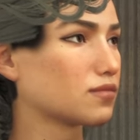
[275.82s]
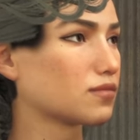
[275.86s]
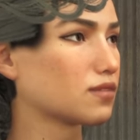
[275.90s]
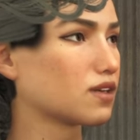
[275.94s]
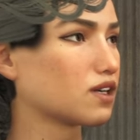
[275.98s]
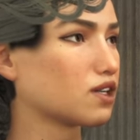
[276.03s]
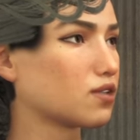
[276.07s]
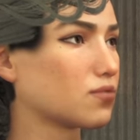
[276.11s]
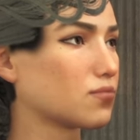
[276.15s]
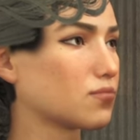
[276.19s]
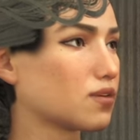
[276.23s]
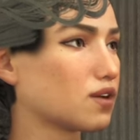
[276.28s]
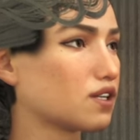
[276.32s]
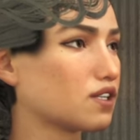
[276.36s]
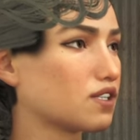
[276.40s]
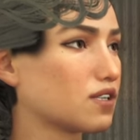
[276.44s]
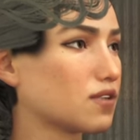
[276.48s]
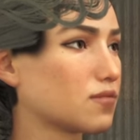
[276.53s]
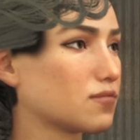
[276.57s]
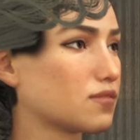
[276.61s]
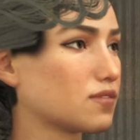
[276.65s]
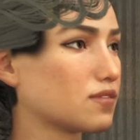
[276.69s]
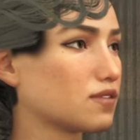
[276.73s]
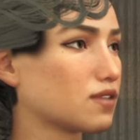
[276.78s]
What are your
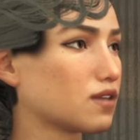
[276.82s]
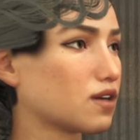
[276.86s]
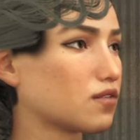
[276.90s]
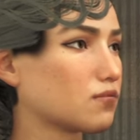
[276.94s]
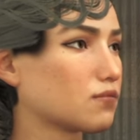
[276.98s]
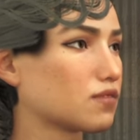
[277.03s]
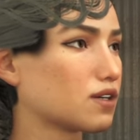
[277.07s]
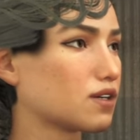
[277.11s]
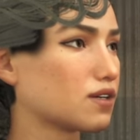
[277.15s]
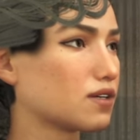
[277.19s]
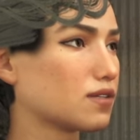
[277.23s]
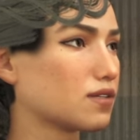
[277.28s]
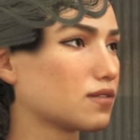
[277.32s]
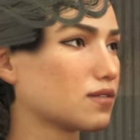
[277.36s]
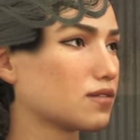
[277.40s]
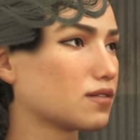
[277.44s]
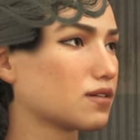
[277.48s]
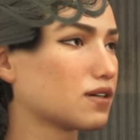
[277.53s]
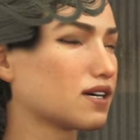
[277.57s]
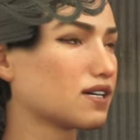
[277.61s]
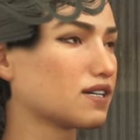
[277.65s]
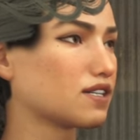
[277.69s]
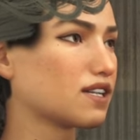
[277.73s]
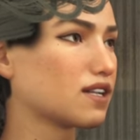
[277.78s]
thoughts on this subject?
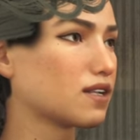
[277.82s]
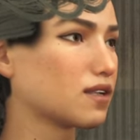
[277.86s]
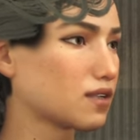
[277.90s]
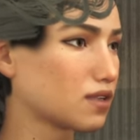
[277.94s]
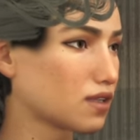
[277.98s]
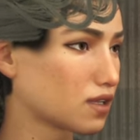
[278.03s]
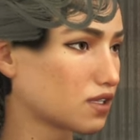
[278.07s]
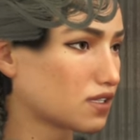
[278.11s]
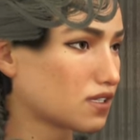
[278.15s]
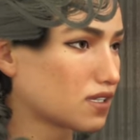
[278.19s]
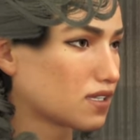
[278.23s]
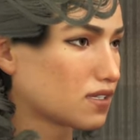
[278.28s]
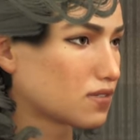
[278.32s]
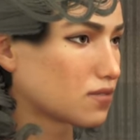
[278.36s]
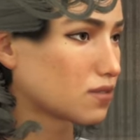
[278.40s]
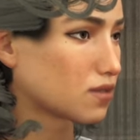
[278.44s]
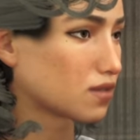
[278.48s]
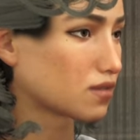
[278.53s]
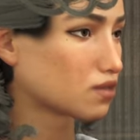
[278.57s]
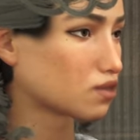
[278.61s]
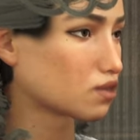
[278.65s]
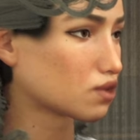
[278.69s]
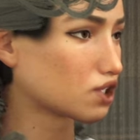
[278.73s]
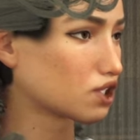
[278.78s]
Is Delta City
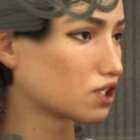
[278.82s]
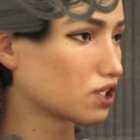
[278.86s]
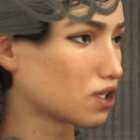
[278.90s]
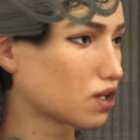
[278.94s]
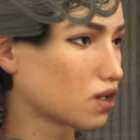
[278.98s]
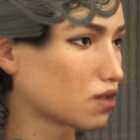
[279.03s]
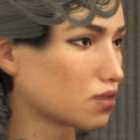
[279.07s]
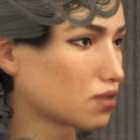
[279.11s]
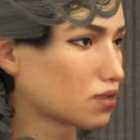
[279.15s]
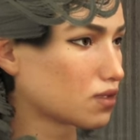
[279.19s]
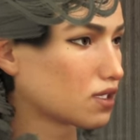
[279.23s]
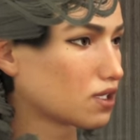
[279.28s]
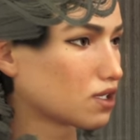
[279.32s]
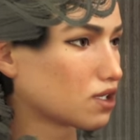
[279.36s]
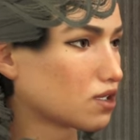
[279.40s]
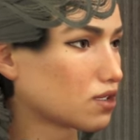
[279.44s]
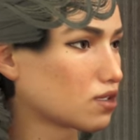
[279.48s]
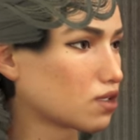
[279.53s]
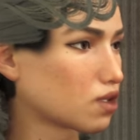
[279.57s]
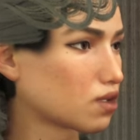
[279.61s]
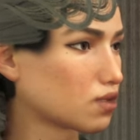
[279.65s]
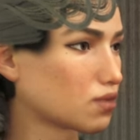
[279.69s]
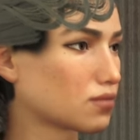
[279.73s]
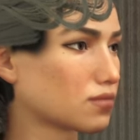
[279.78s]
the future of old
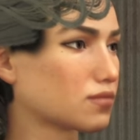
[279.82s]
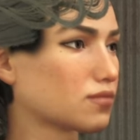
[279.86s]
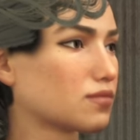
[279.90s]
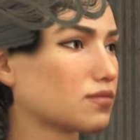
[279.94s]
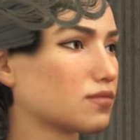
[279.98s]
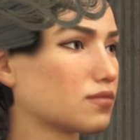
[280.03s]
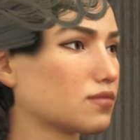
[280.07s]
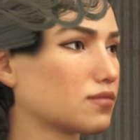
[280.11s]
Detroit?